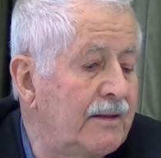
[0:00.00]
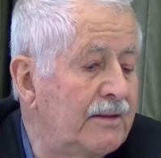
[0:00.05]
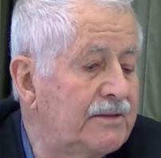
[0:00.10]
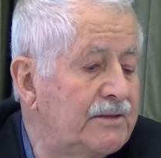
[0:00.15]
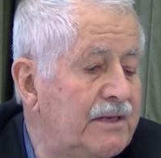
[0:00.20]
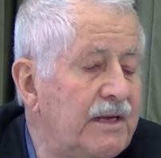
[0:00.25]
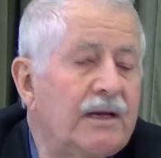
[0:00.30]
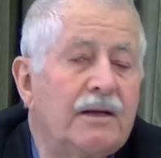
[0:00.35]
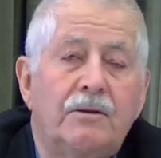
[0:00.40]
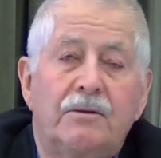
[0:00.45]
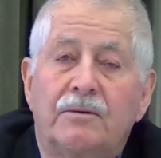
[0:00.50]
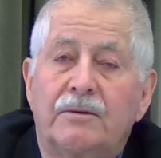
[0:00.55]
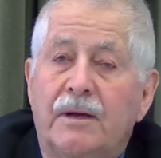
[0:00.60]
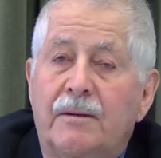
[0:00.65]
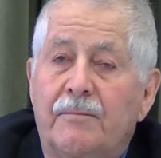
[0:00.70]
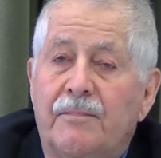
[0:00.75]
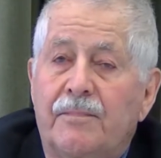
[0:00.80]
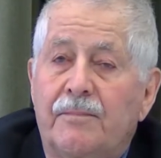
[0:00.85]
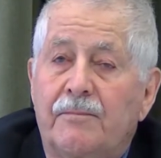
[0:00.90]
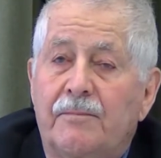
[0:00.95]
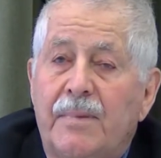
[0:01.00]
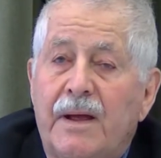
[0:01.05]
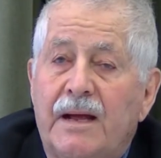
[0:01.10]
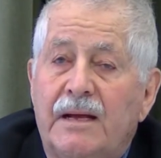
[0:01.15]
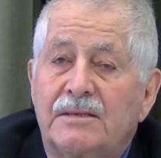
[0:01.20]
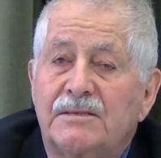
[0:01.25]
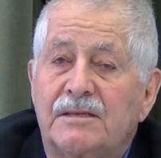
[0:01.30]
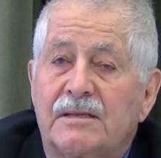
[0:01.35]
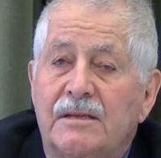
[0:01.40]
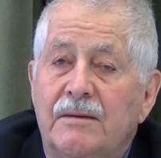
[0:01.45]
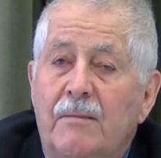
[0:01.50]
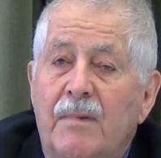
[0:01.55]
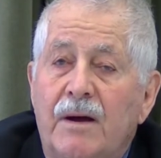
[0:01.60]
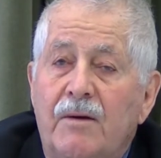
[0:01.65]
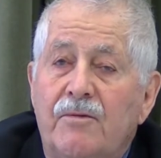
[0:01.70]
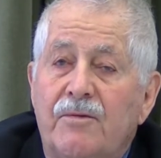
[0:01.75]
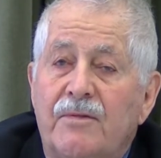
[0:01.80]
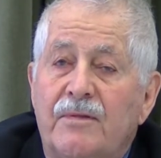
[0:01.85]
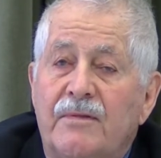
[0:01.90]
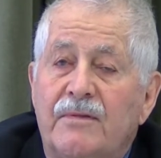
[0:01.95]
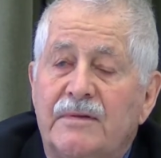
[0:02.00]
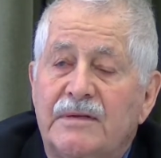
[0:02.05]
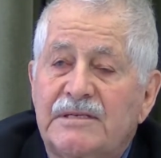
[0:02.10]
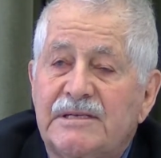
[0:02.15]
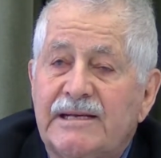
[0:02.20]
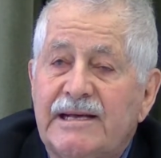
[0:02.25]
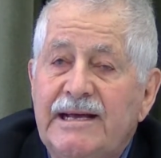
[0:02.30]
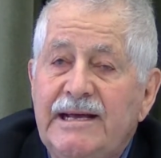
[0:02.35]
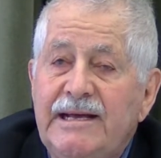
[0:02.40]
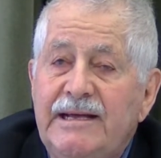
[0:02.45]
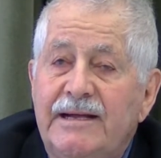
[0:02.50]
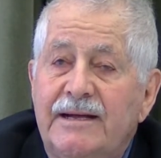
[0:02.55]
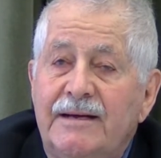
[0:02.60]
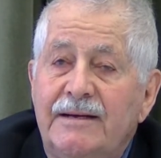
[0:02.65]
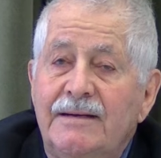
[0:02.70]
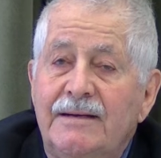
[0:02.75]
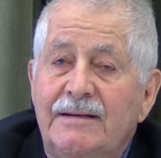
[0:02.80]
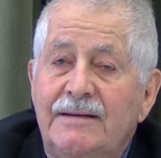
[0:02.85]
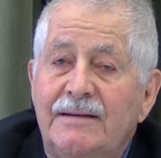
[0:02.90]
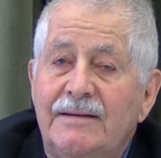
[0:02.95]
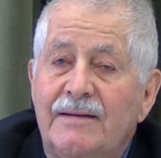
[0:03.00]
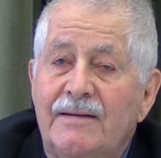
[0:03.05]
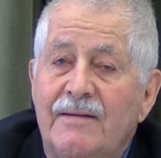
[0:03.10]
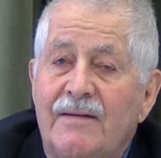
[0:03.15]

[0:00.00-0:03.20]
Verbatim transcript: sailed up past the mouth of the Skeena,